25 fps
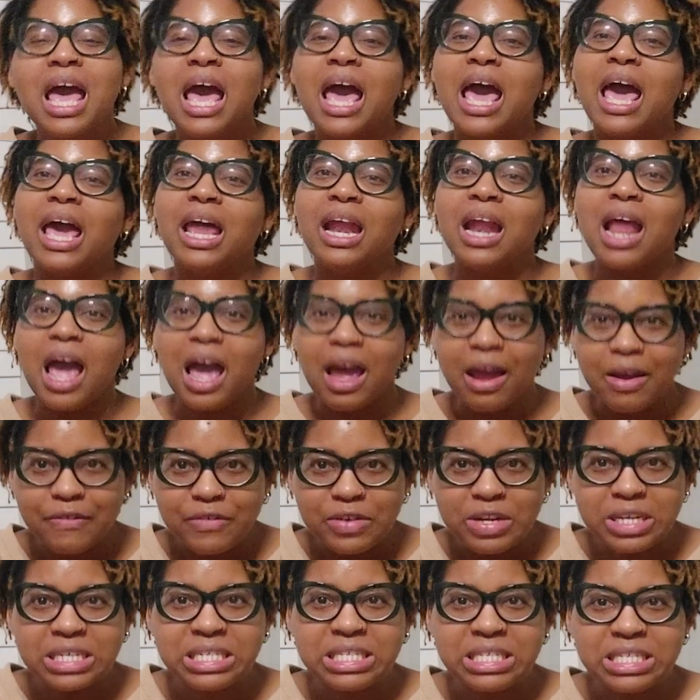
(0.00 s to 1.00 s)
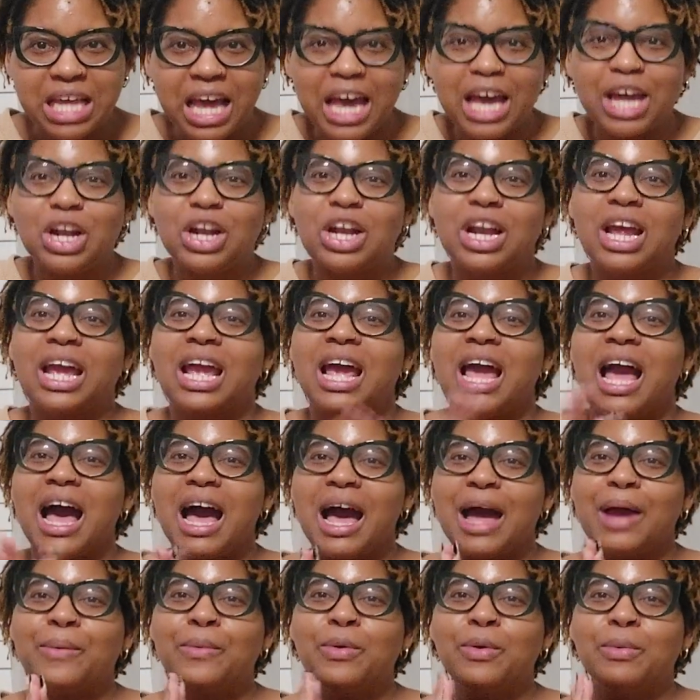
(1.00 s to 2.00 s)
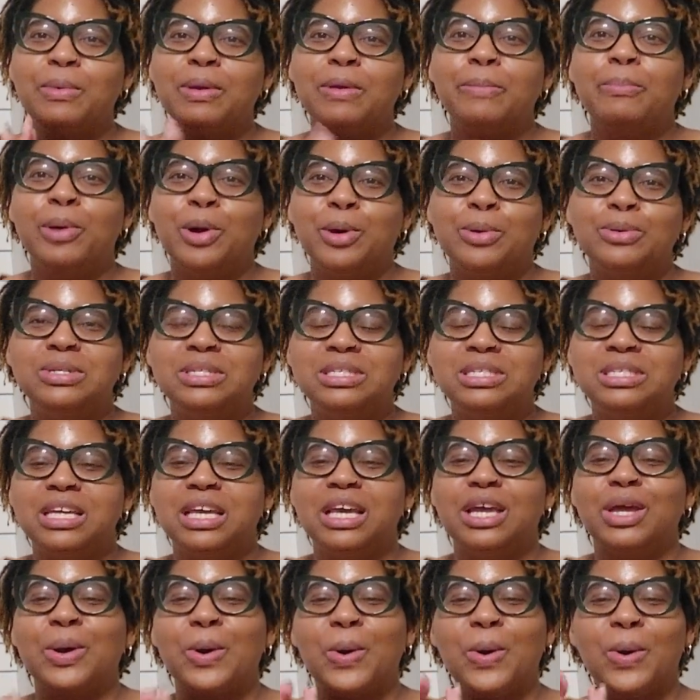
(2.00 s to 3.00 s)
And every Saturday, I will be posting